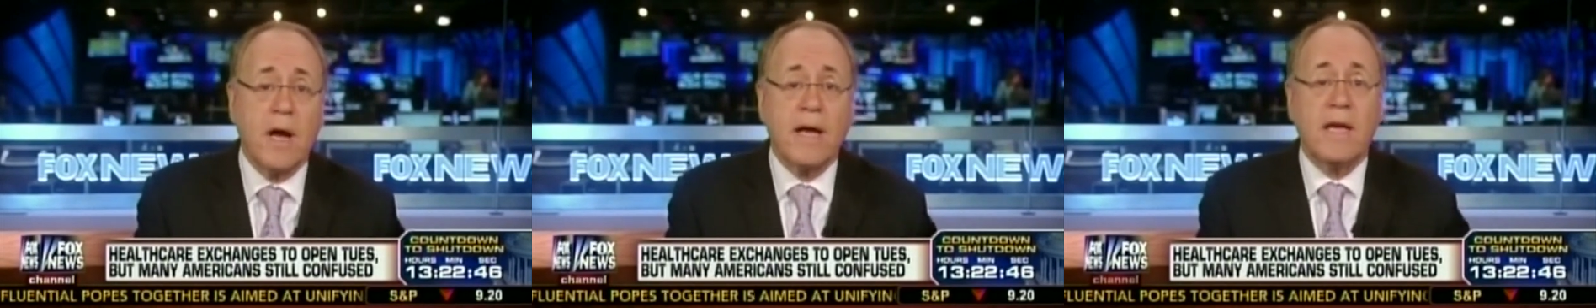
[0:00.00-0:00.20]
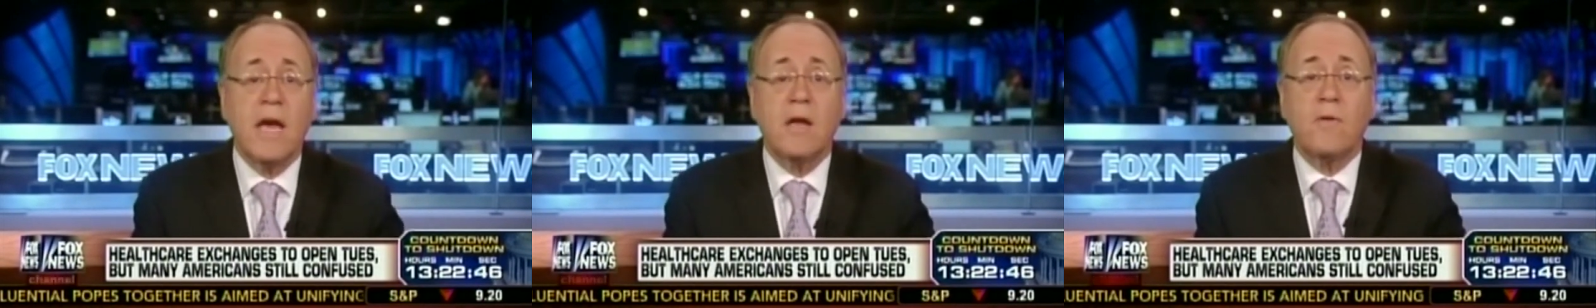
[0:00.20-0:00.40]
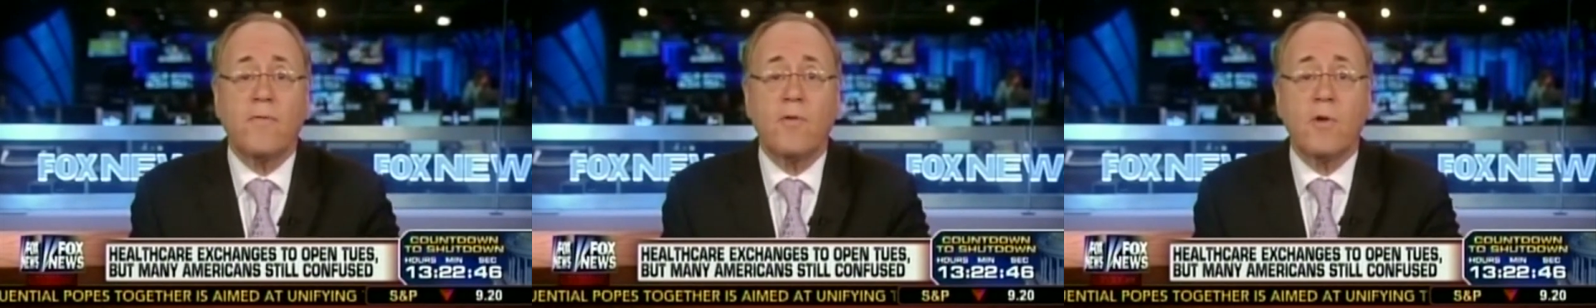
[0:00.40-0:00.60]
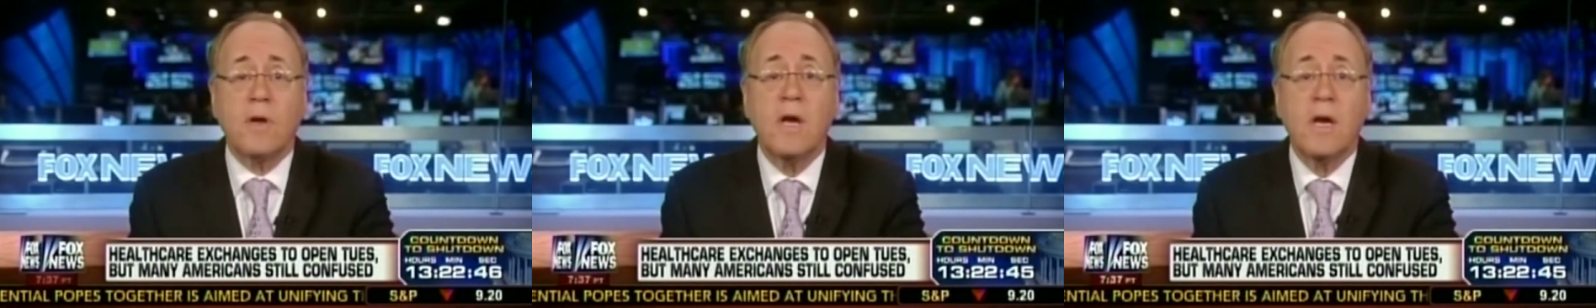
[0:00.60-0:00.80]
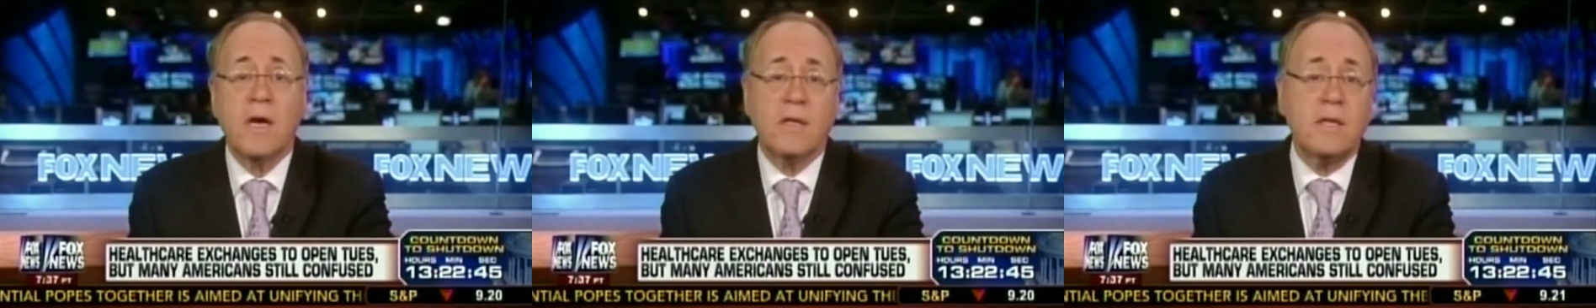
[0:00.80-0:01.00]
I can't
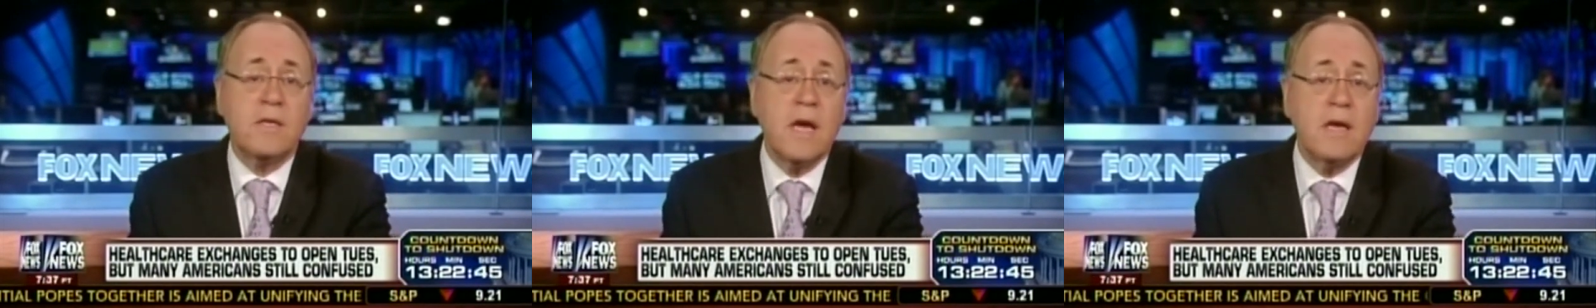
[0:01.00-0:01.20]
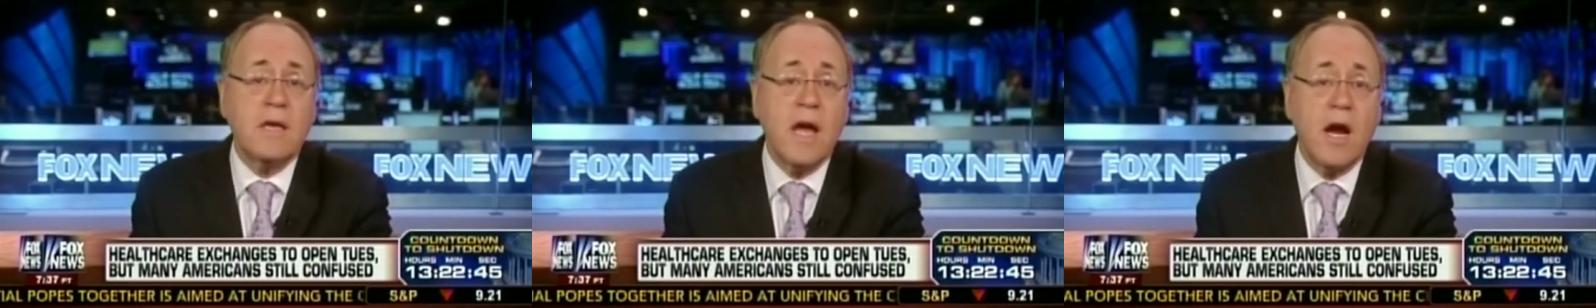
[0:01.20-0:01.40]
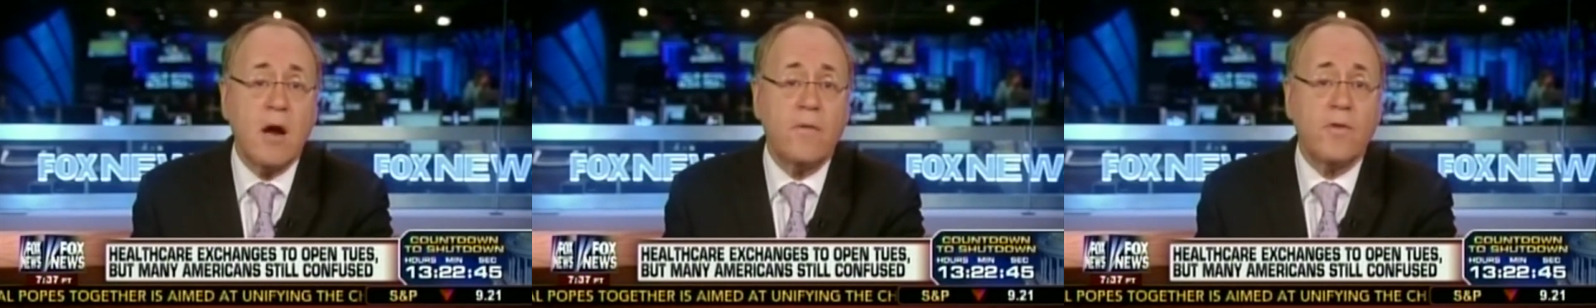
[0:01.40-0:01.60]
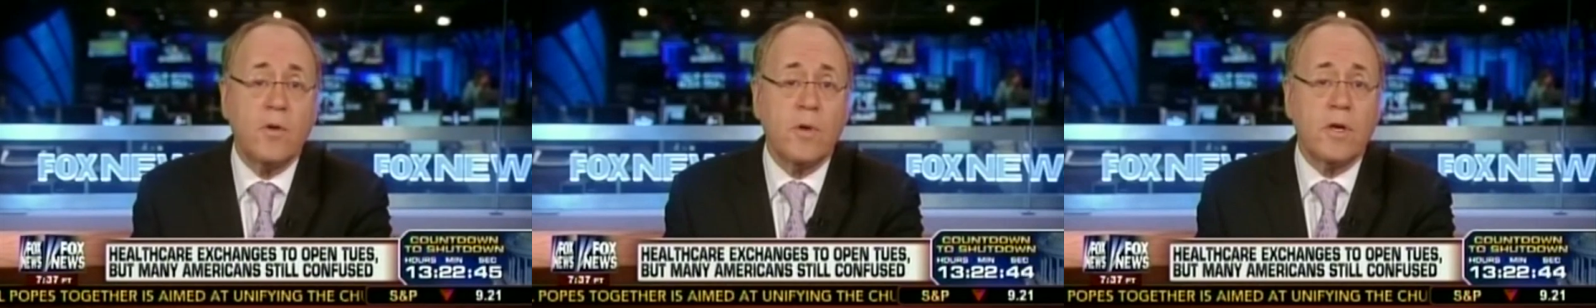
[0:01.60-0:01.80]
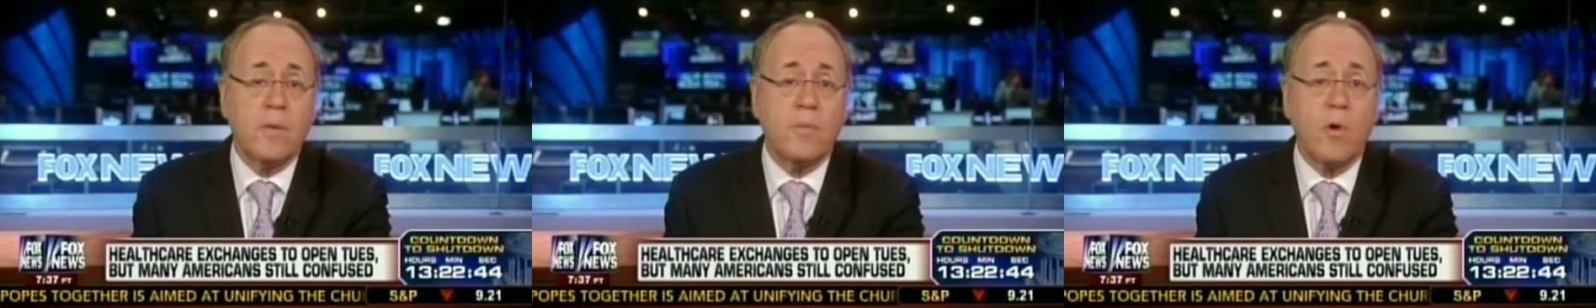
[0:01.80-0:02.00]
afford to take care of
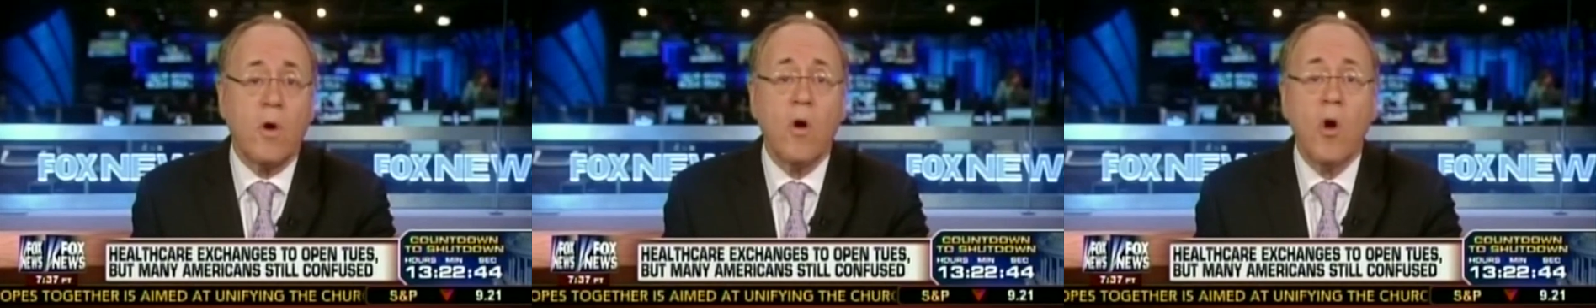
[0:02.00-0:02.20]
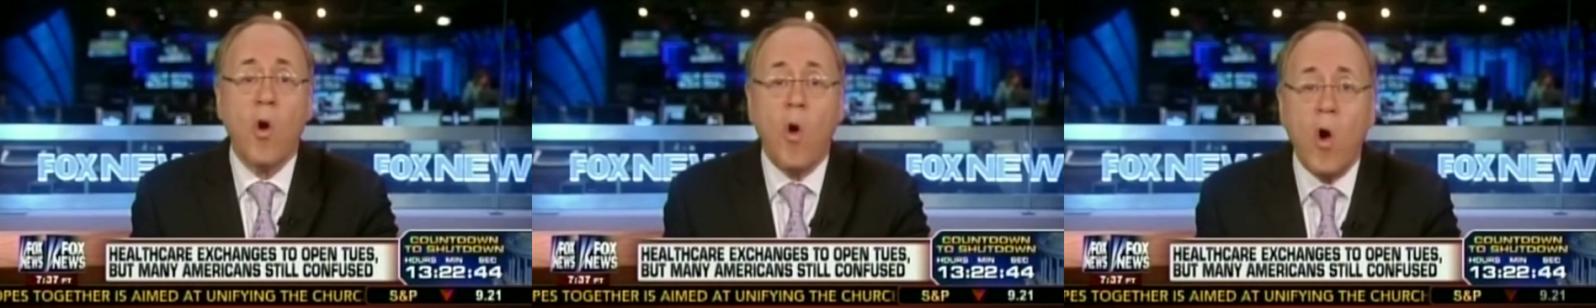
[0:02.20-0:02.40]
you anymore.